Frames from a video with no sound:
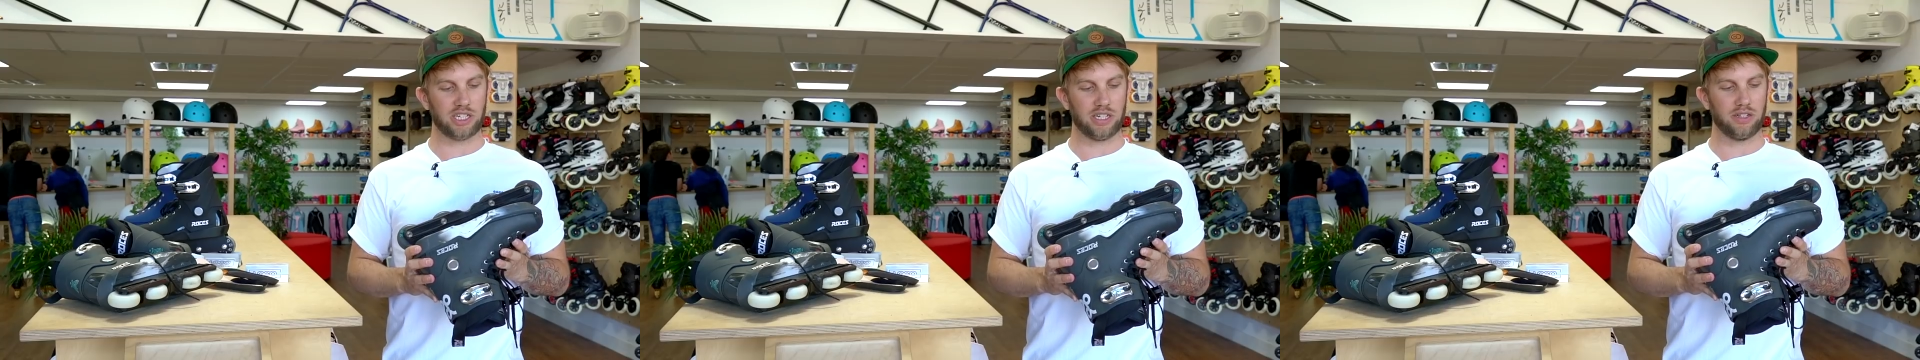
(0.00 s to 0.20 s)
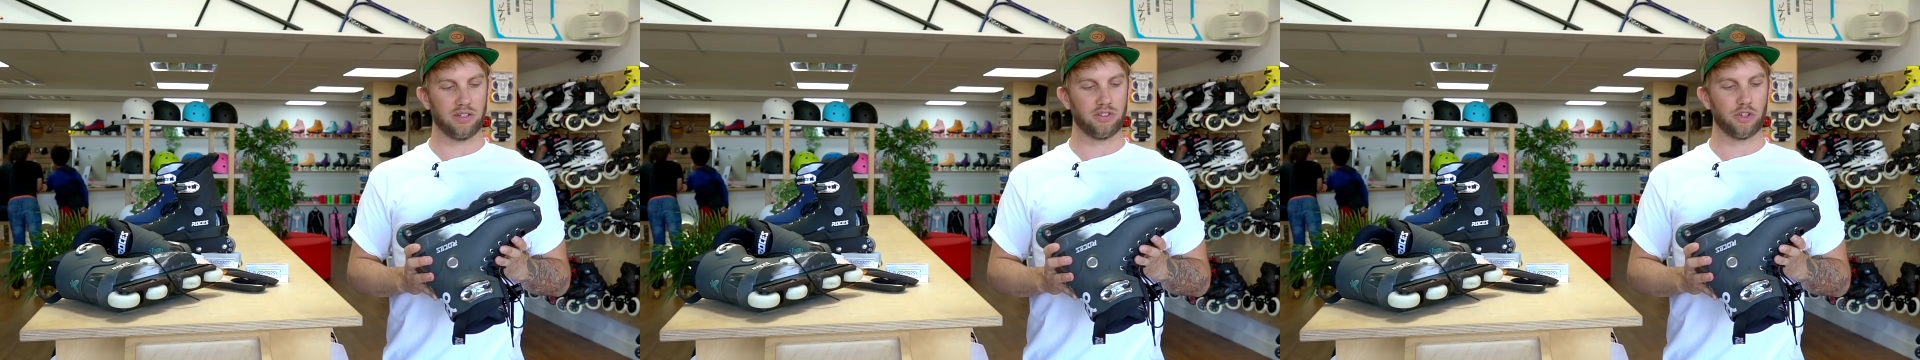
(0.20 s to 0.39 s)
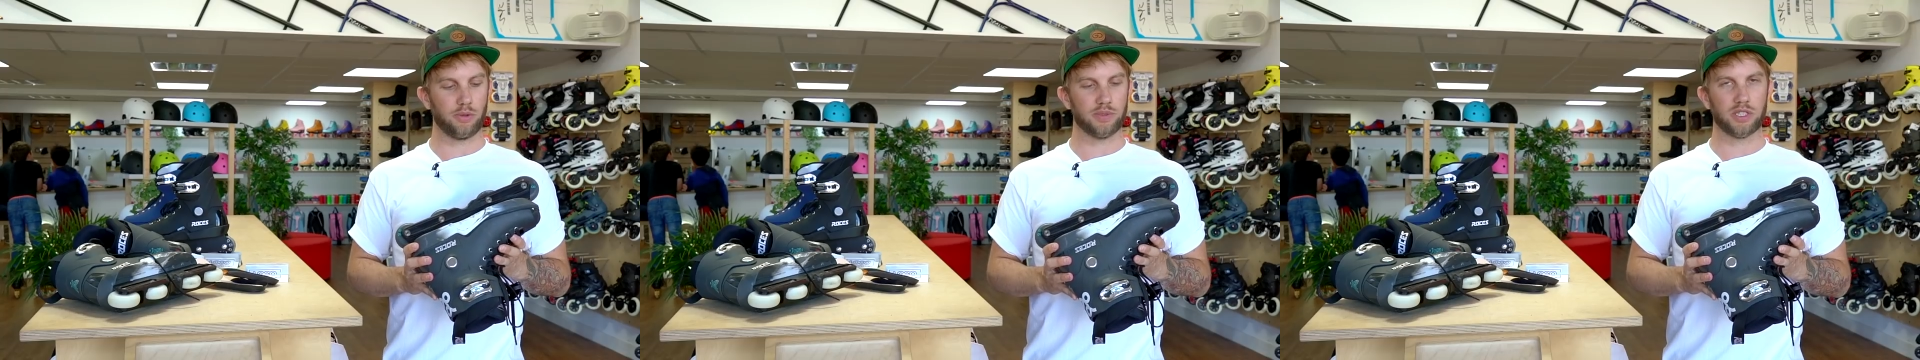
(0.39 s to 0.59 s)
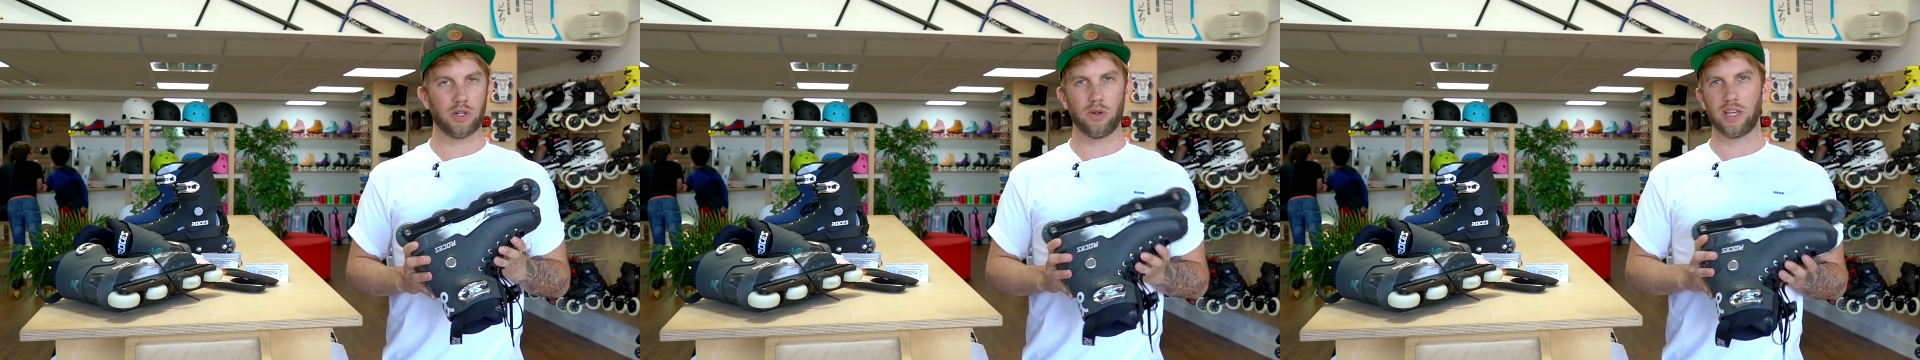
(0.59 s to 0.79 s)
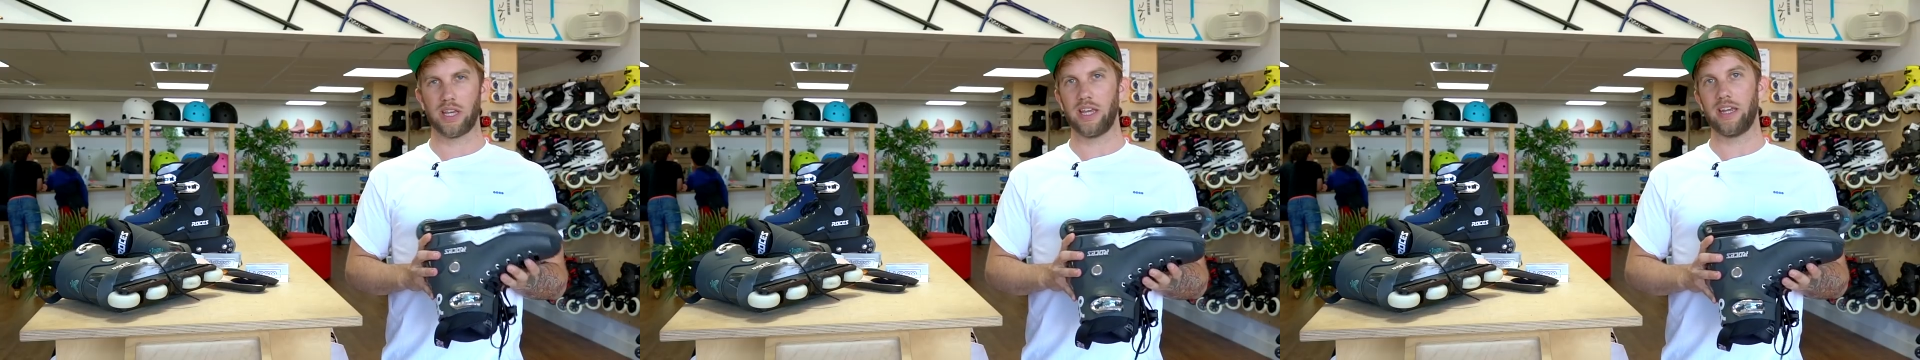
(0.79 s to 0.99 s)
and top
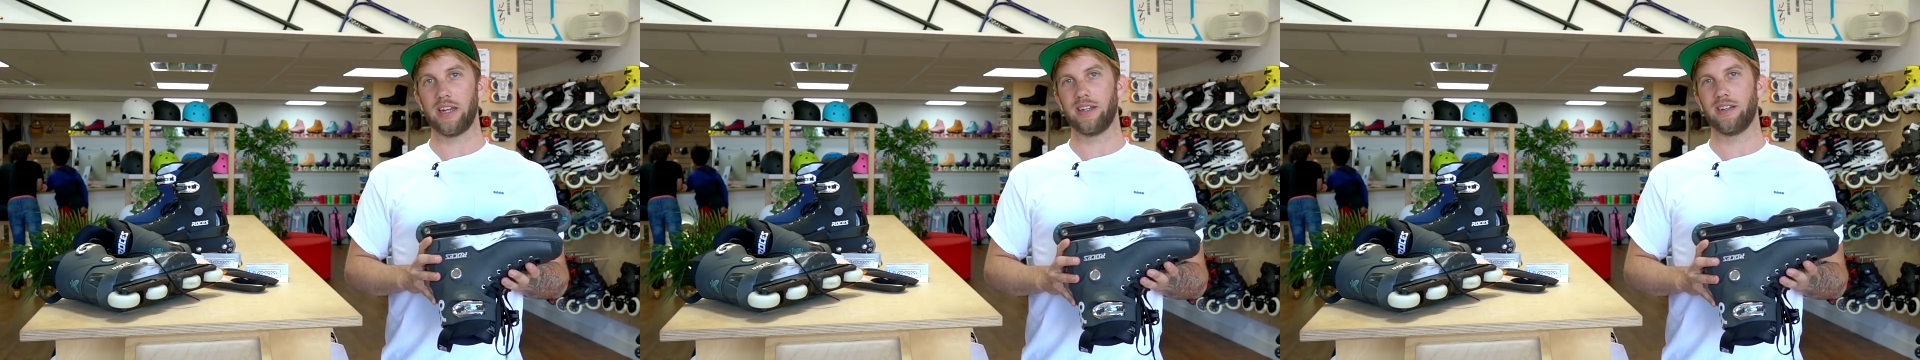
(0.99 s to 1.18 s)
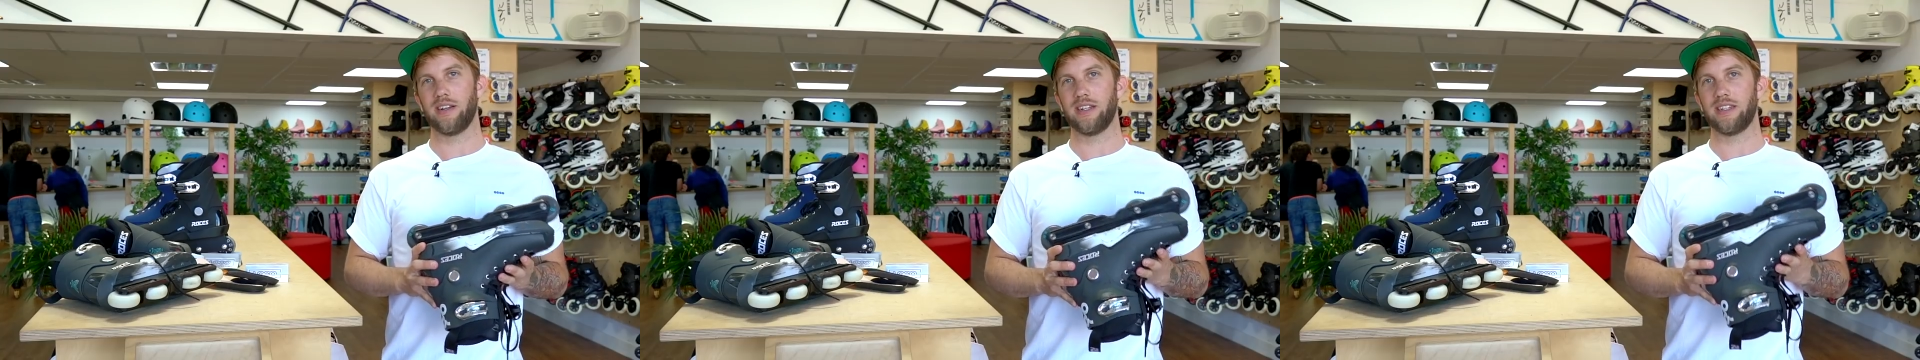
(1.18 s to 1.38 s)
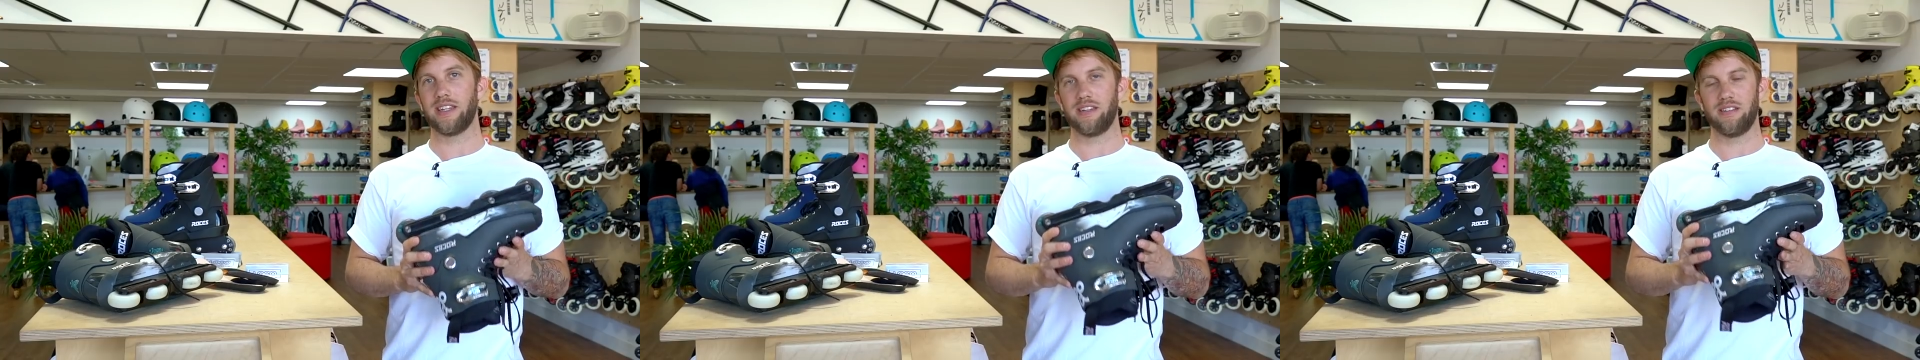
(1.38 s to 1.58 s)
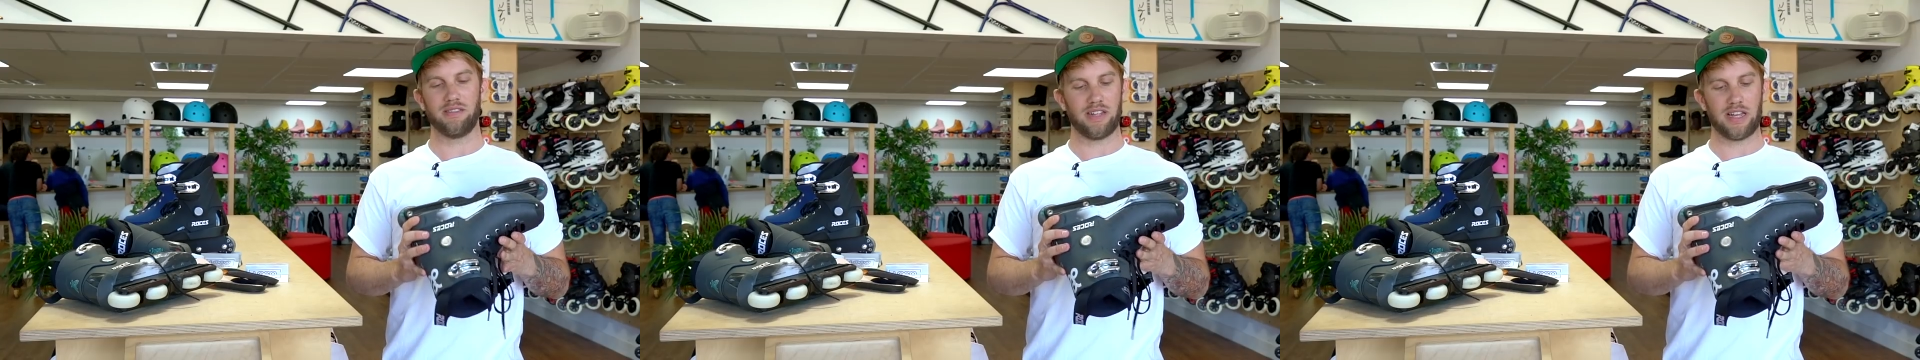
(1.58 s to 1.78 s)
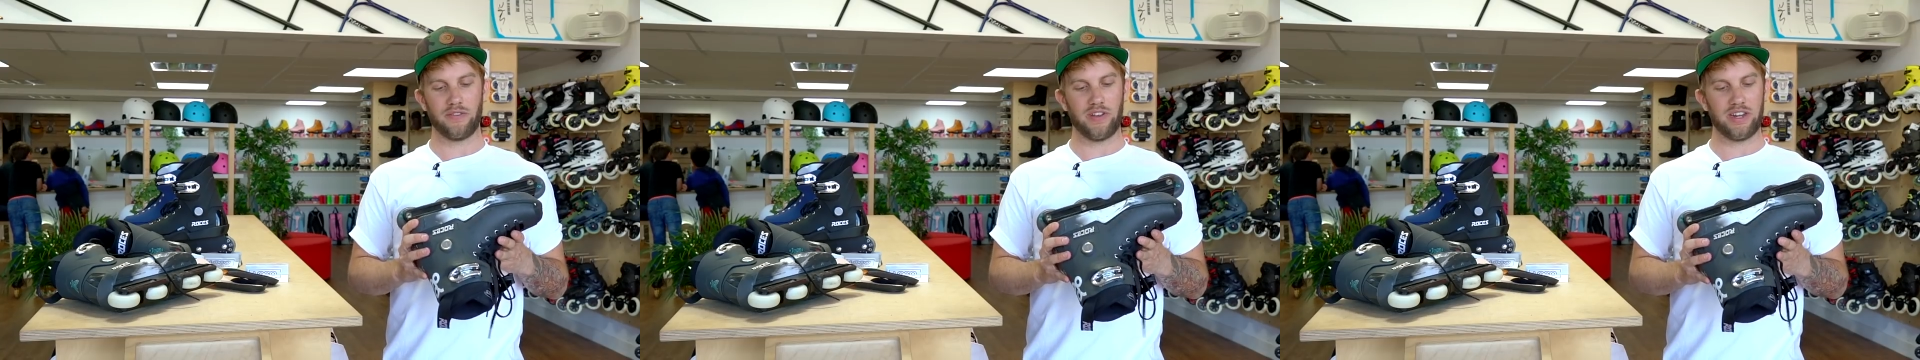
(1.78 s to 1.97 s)
soling it, and I
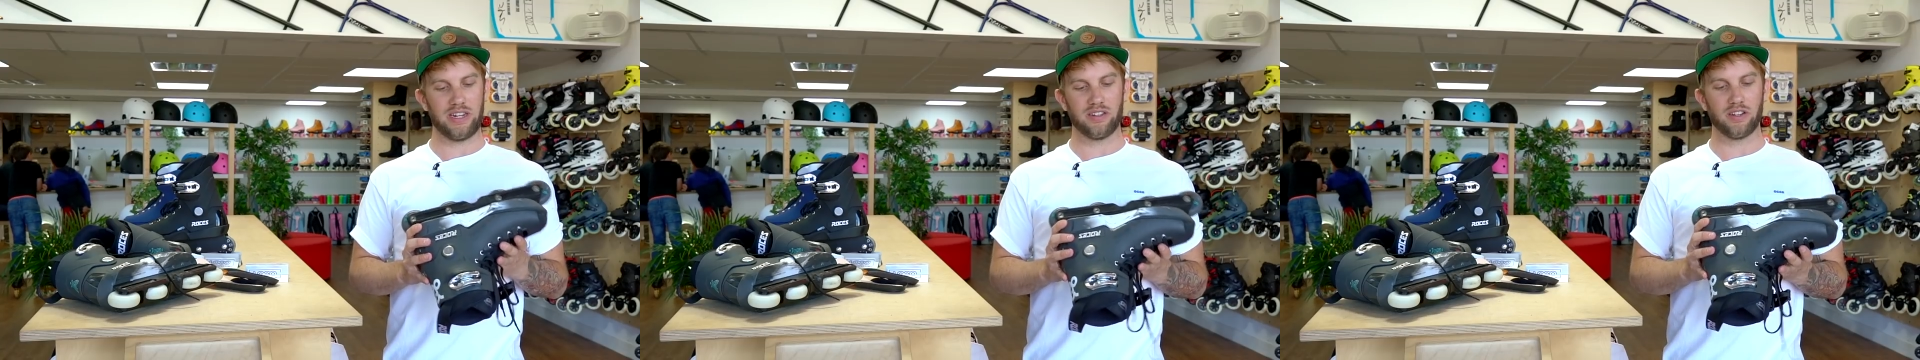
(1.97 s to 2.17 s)
didn't have any